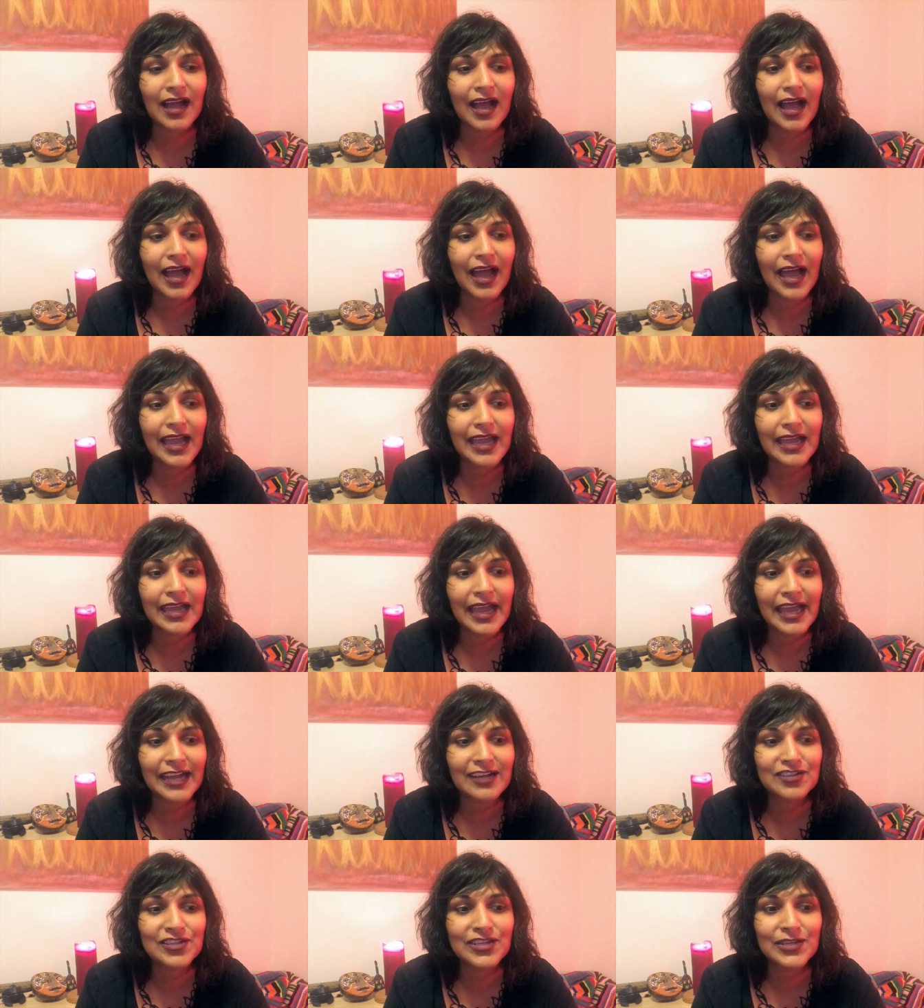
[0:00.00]
I
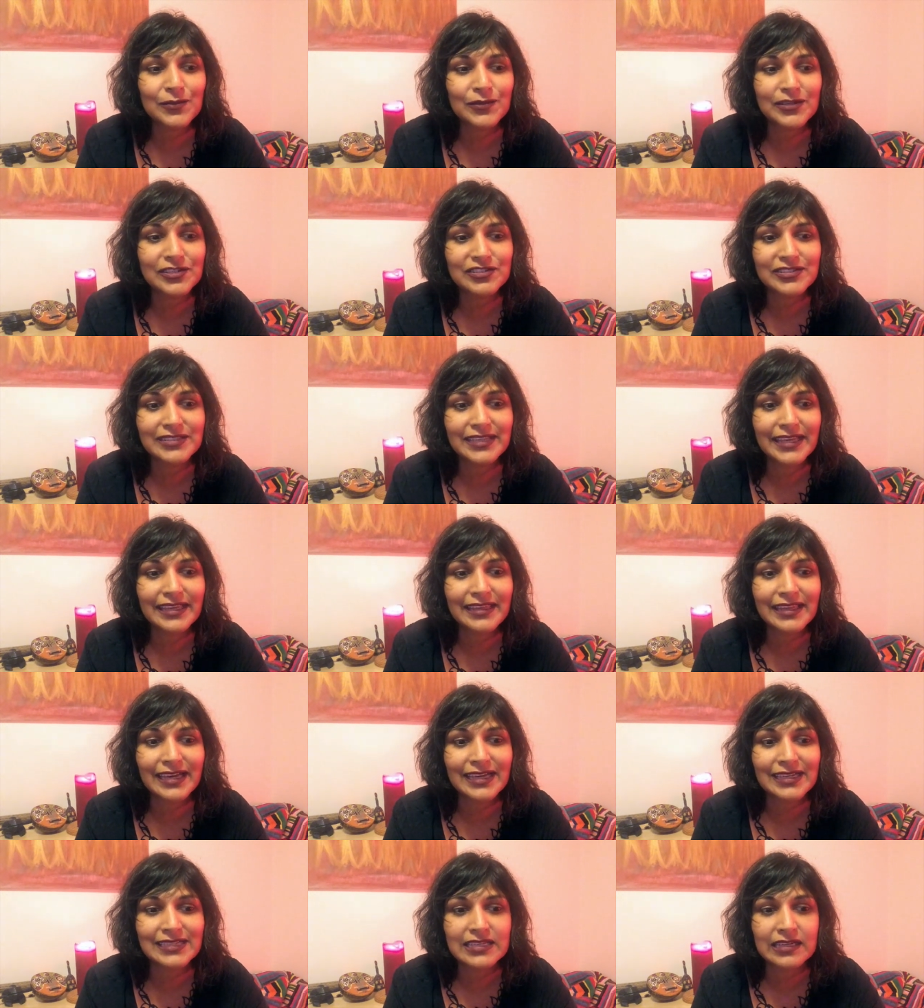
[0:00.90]
actually want to say
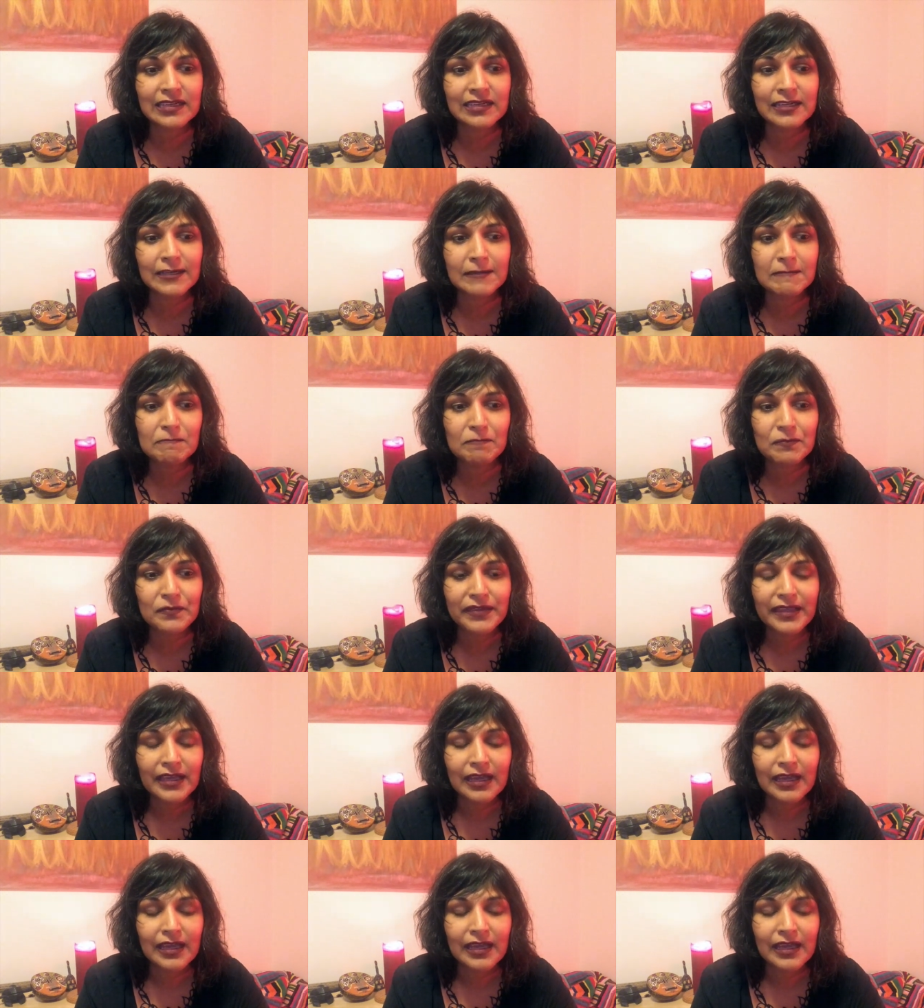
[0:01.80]
that um,